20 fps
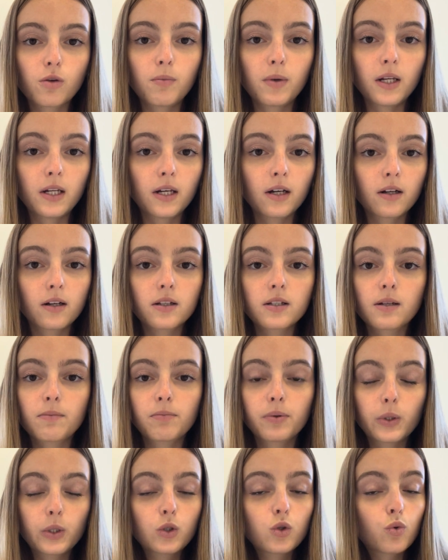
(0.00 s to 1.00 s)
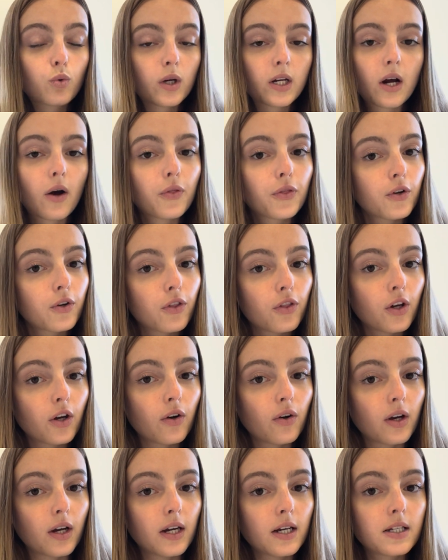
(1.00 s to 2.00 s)
media simply tweet out their
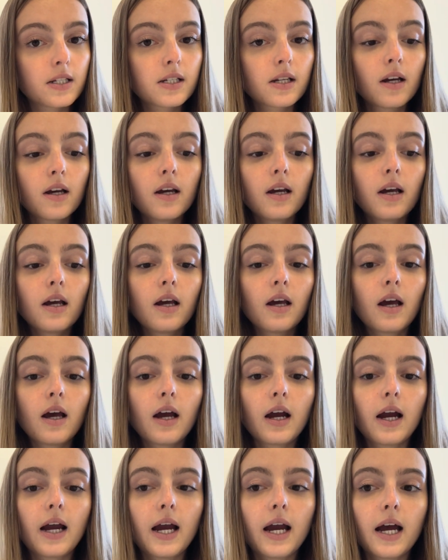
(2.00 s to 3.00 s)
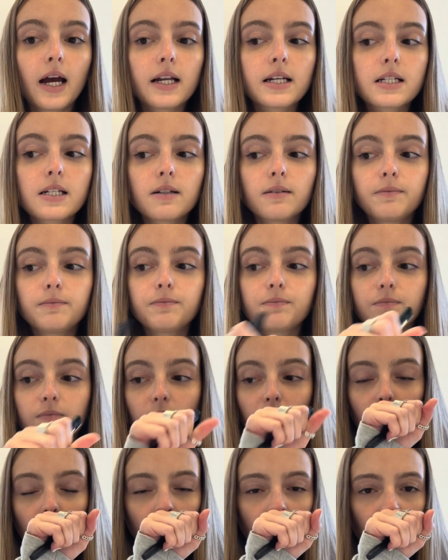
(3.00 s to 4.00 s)
theories, and
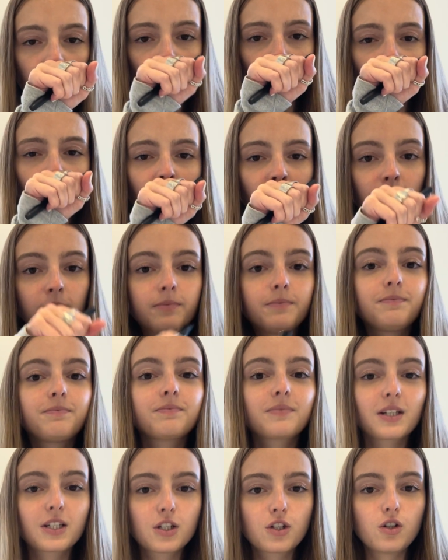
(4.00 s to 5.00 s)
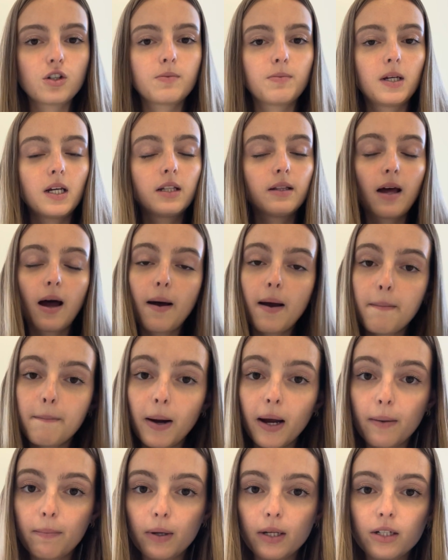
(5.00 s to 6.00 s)
in
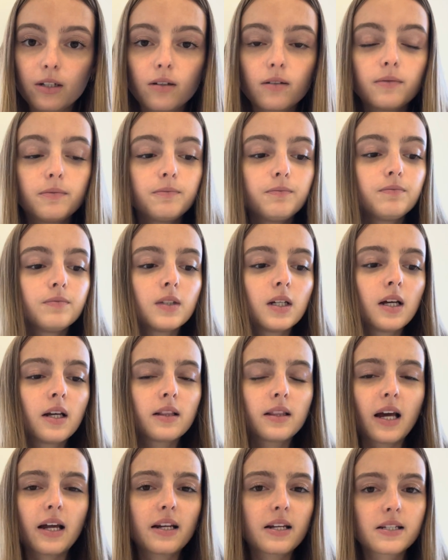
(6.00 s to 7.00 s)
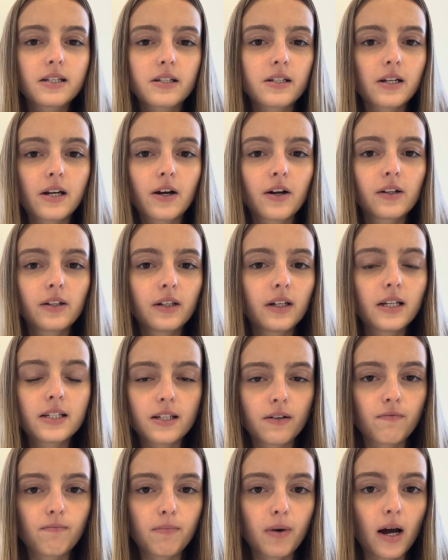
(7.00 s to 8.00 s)
my opinion, that necessarily
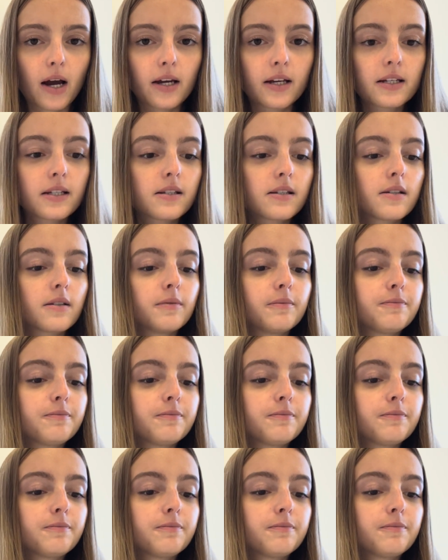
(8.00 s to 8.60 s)
isn't bias.